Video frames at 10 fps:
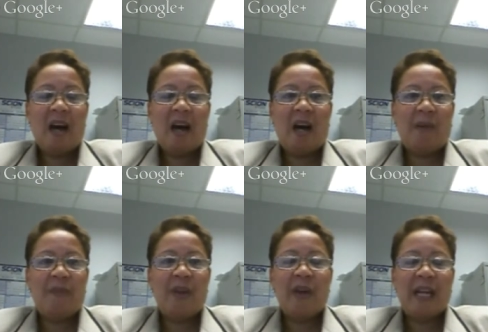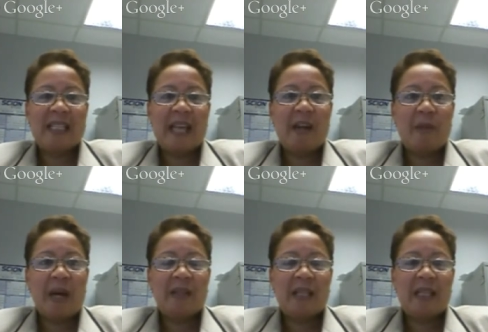um, they're excited
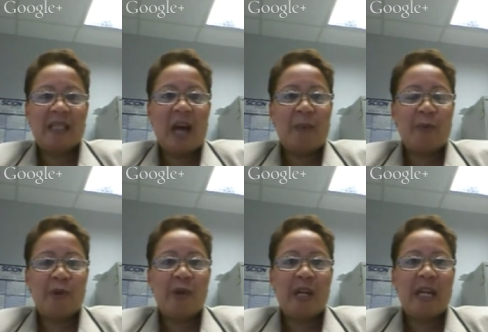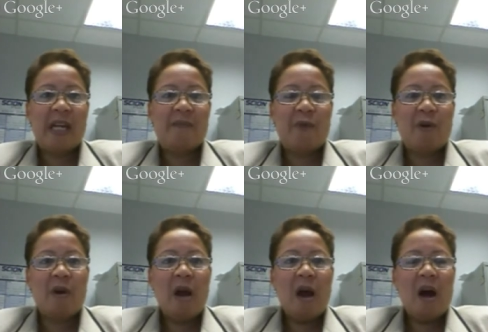about this opportunity
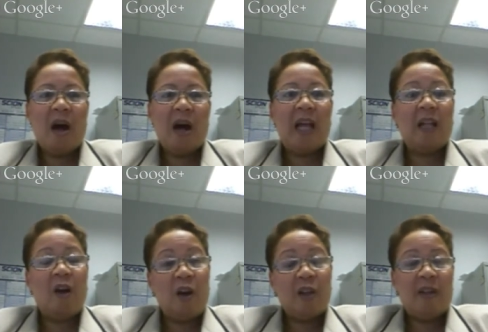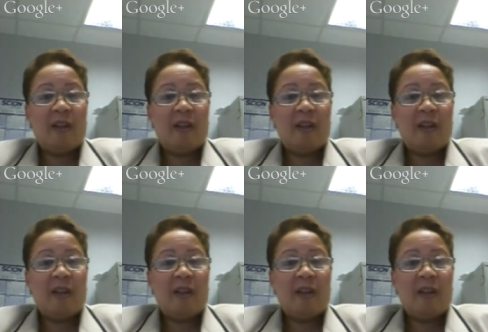for uh, uh, all